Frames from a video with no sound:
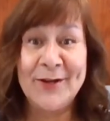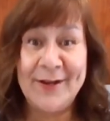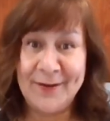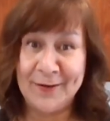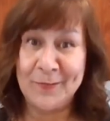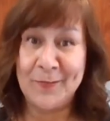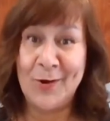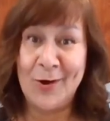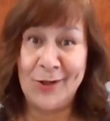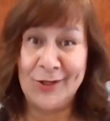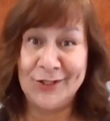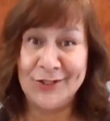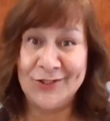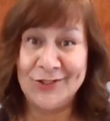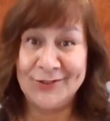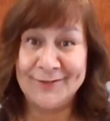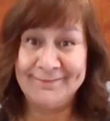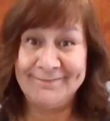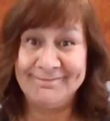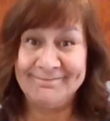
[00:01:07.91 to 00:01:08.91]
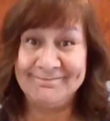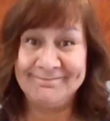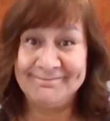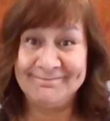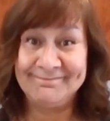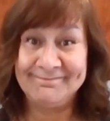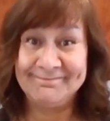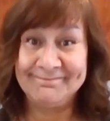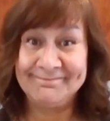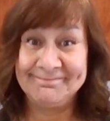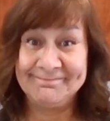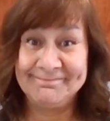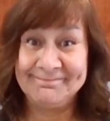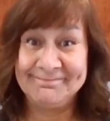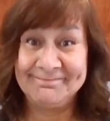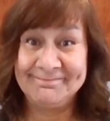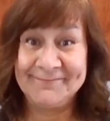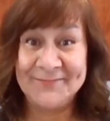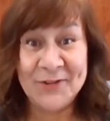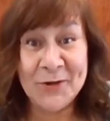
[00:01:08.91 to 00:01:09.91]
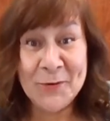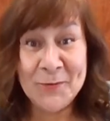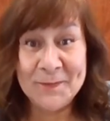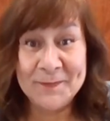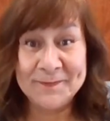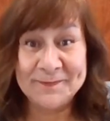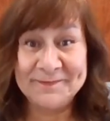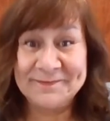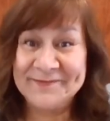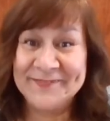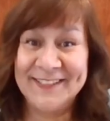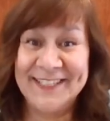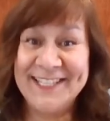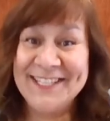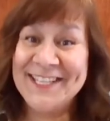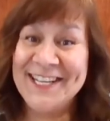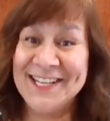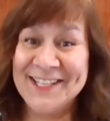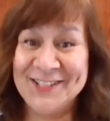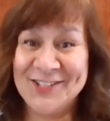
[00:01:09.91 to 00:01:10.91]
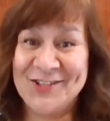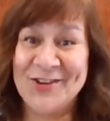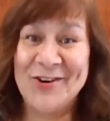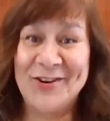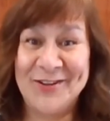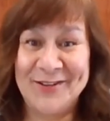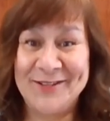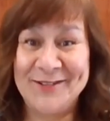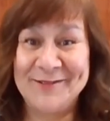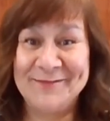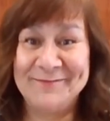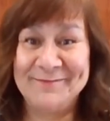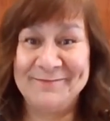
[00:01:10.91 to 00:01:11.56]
nail polish. So let's get started.